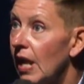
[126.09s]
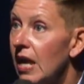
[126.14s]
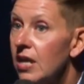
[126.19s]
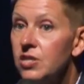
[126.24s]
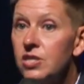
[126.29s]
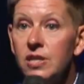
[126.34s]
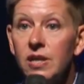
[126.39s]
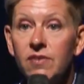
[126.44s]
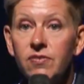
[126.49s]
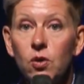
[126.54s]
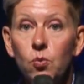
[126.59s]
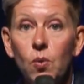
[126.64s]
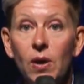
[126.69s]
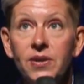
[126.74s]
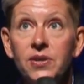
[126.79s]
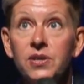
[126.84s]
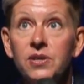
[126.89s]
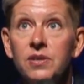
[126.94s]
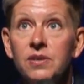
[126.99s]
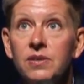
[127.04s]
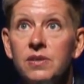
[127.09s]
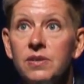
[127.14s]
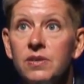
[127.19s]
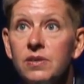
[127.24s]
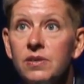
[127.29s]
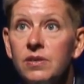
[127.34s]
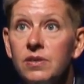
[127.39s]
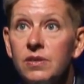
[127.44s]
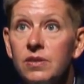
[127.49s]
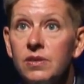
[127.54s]
do you ever wonder
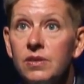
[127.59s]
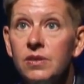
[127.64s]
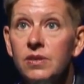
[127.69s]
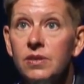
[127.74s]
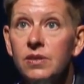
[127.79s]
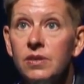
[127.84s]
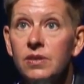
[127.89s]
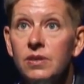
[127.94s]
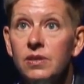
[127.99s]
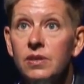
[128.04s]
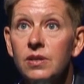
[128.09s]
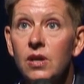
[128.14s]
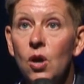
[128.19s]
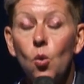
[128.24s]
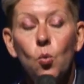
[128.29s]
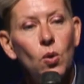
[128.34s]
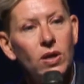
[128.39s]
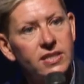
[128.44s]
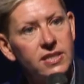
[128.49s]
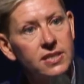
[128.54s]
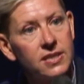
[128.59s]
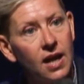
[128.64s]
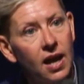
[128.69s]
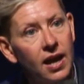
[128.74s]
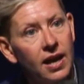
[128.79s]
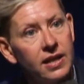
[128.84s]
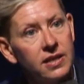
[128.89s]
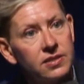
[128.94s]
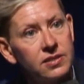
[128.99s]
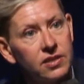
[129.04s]
what
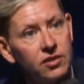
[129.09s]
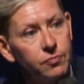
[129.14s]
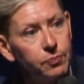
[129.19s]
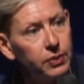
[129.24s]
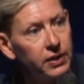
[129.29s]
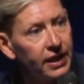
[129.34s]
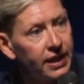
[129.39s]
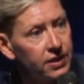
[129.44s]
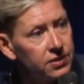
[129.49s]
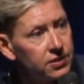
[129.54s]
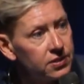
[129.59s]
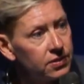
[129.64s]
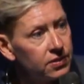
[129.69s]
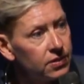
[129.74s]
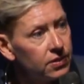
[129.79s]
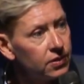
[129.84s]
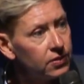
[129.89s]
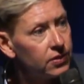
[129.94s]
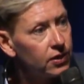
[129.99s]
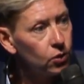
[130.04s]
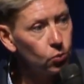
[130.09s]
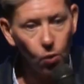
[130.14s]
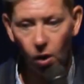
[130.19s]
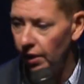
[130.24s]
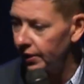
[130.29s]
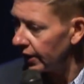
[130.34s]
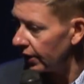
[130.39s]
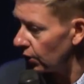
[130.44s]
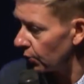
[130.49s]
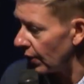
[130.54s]
size of plate they're
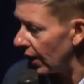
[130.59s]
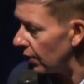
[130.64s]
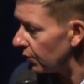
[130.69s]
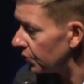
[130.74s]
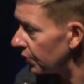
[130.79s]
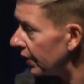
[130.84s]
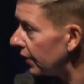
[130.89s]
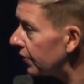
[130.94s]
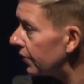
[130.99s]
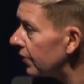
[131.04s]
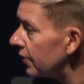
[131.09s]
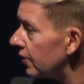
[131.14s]
walking around with?